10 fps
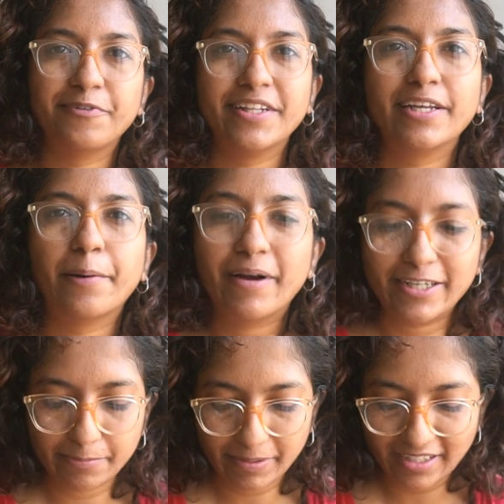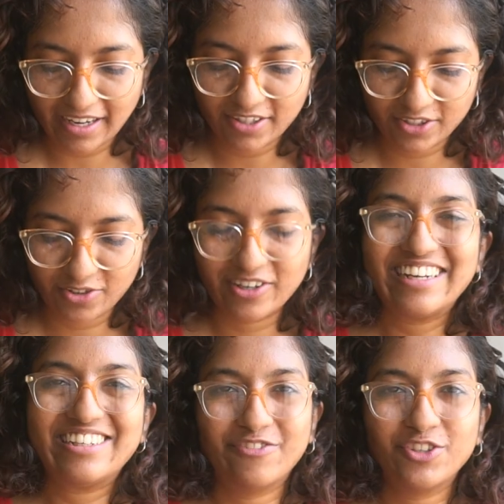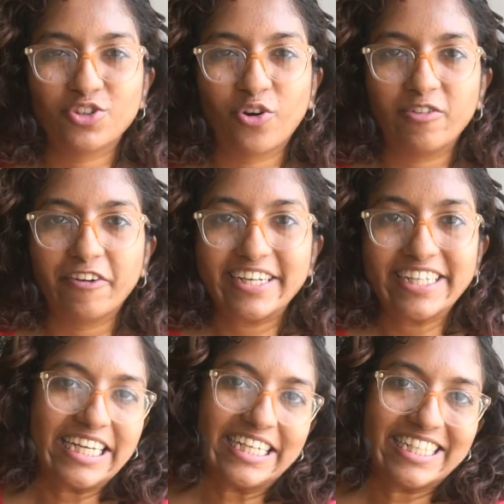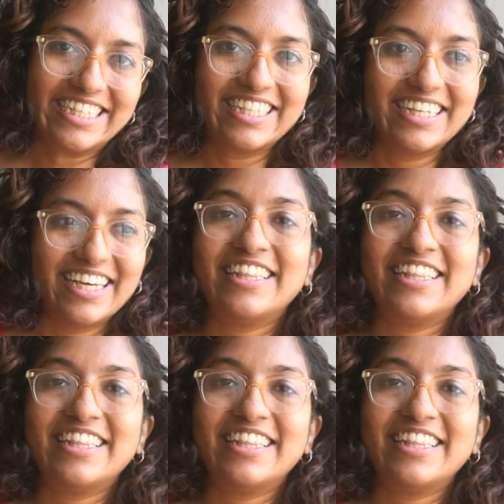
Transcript: When there are multiple colors on a leaf, it's called variegated.